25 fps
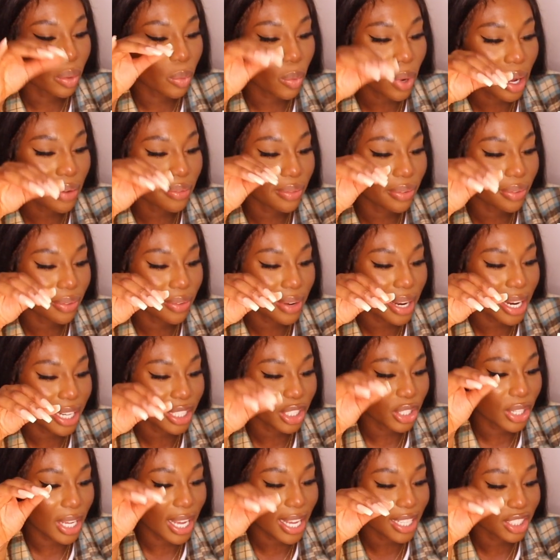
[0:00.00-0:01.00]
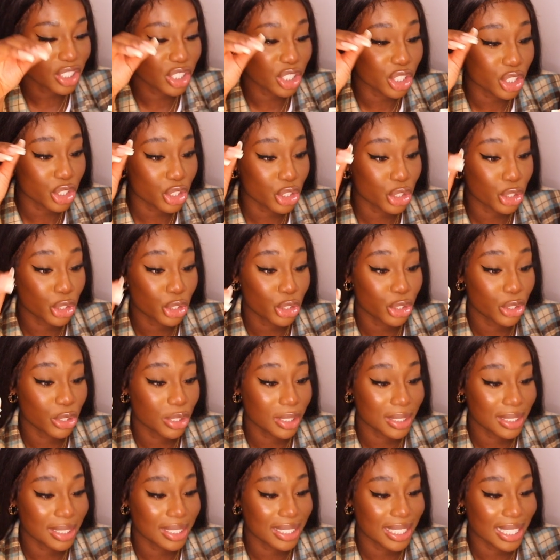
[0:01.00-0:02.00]
one friend you had to
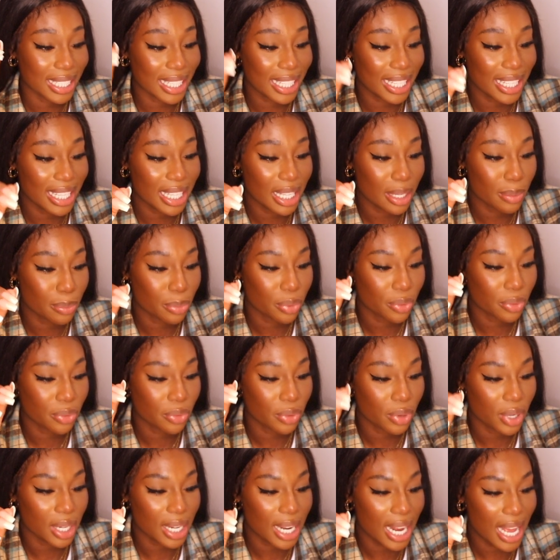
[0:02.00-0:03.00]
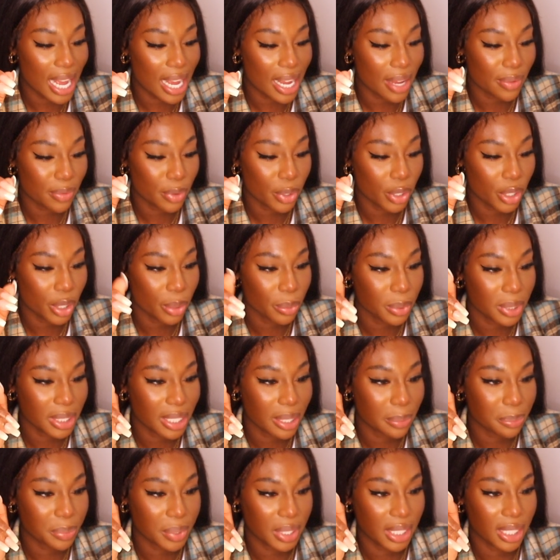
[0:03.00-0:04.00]
choose to keep for life, who would
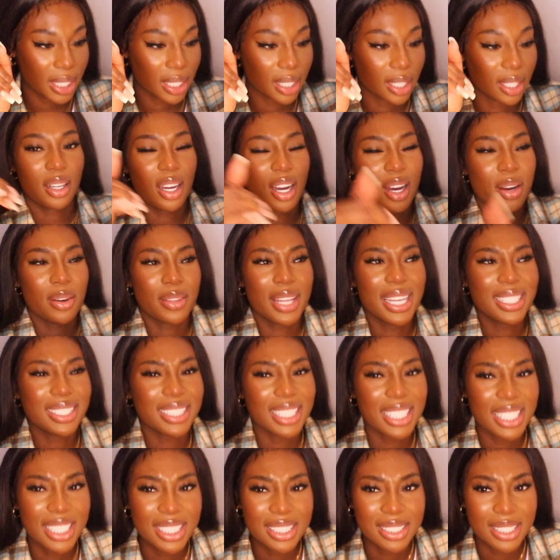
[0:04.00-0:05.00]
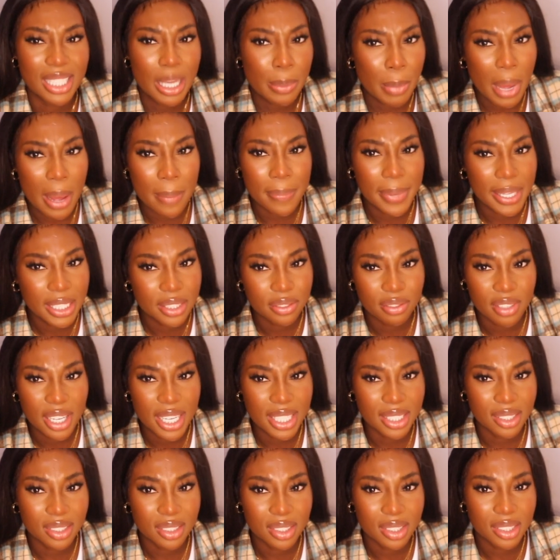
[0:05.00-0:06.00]
it be? Oh, that's easy. My best
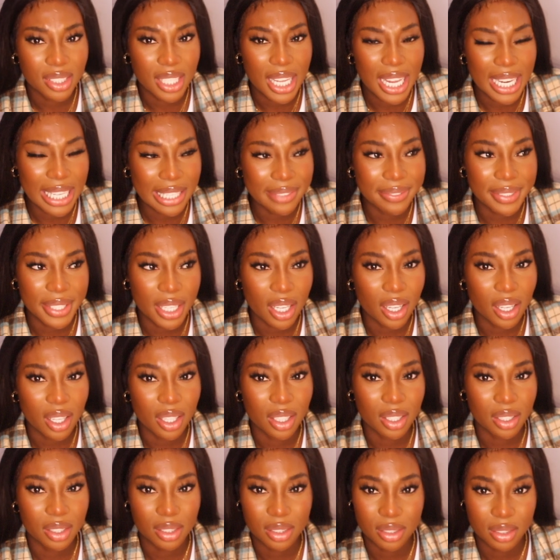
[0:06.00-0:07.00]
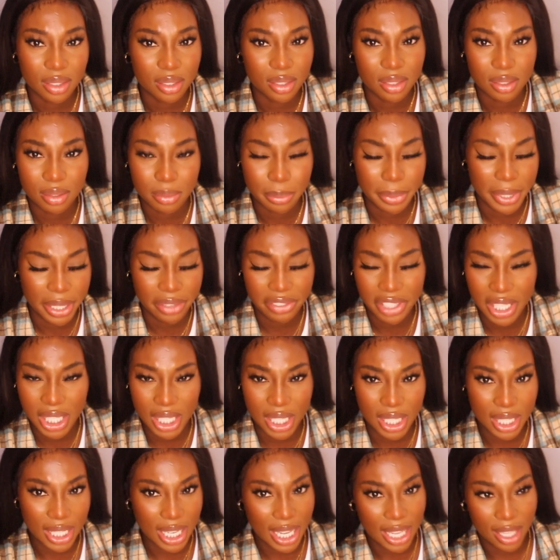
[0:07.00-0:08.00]
friend, Olivia.
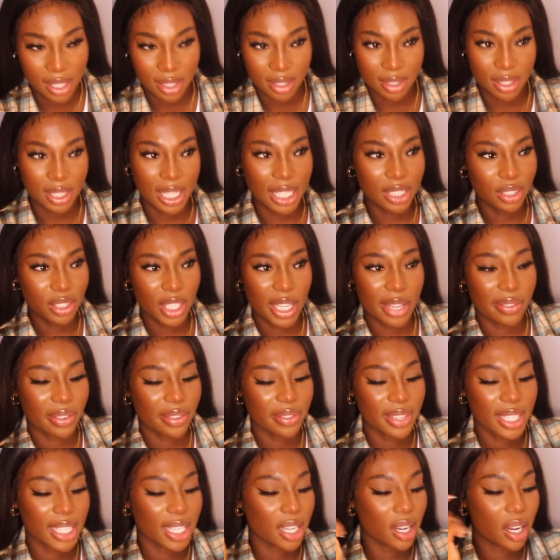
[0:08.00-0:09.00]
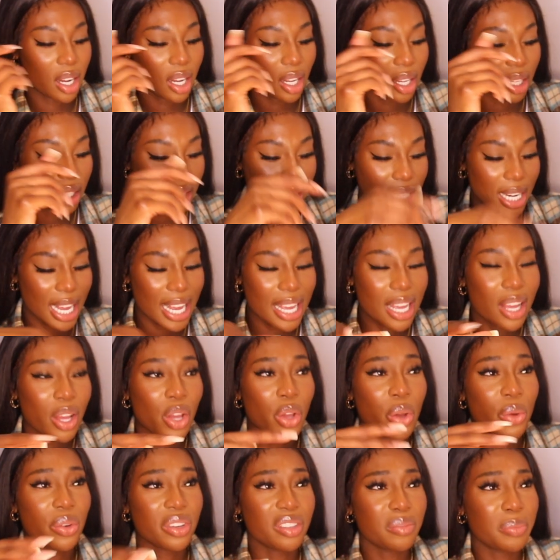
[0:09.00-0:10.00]
Period. Like, that's not even really hard. Like,
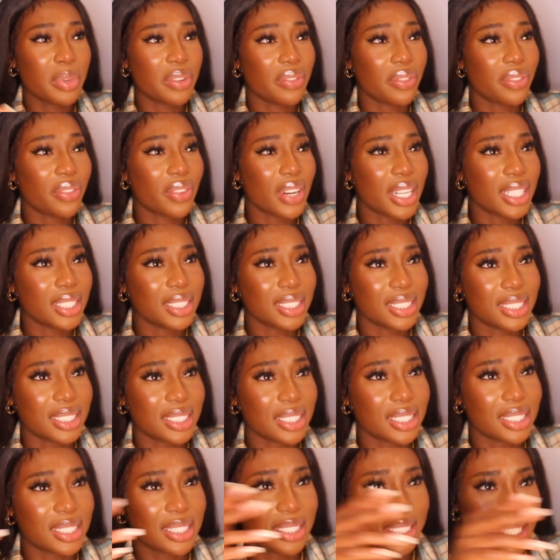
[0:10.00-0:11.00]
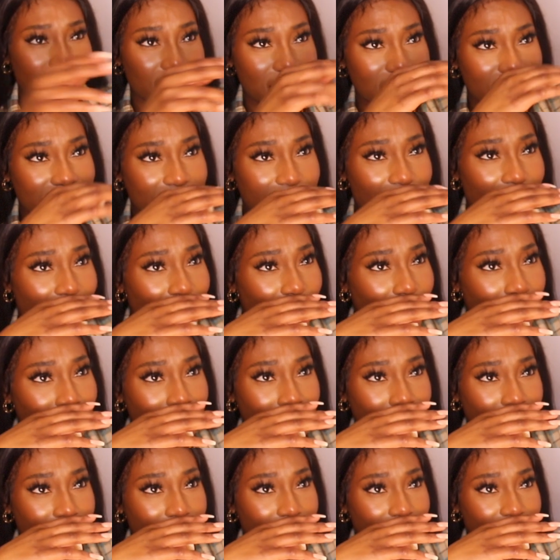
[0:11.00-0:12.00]
we've been friends since I
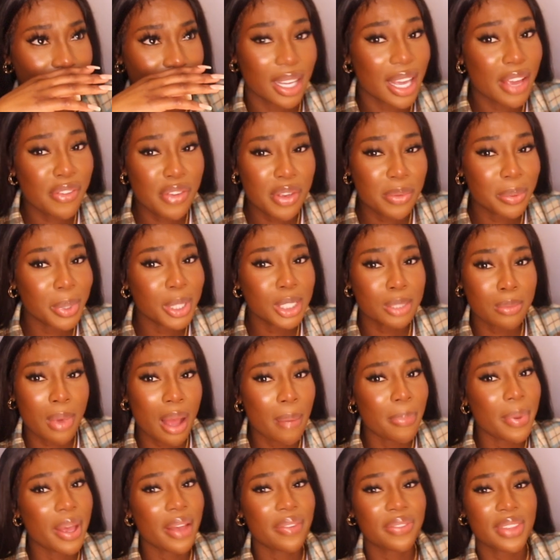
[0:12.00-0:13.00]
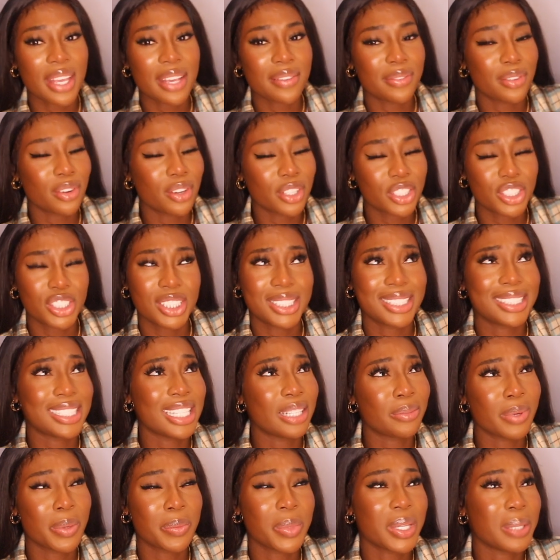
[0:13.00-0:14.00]
was, if you watch my birthday vlog, she
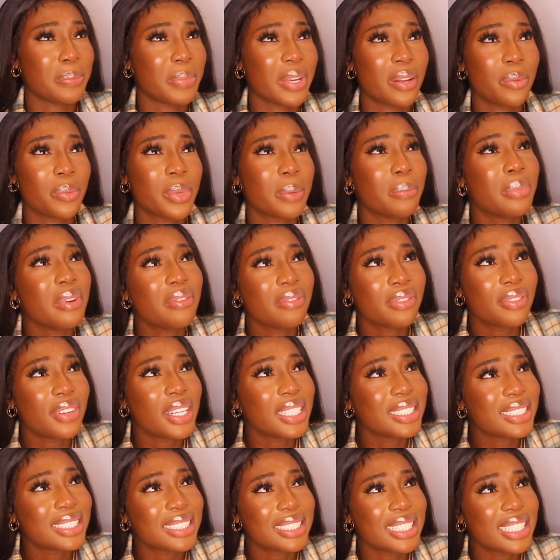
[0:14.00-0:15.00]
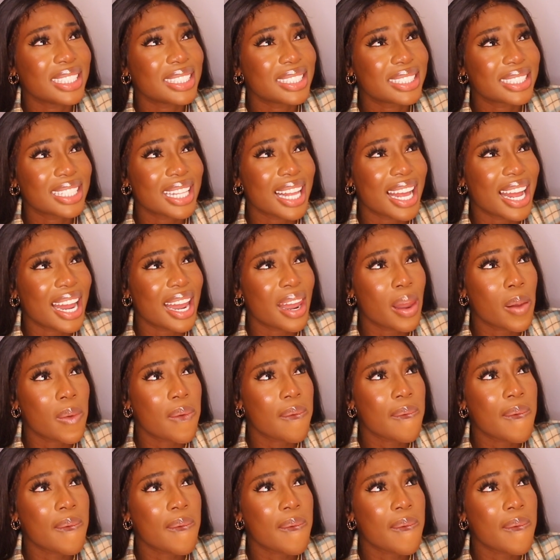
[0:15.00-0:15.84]
said with me, but we've been friends since like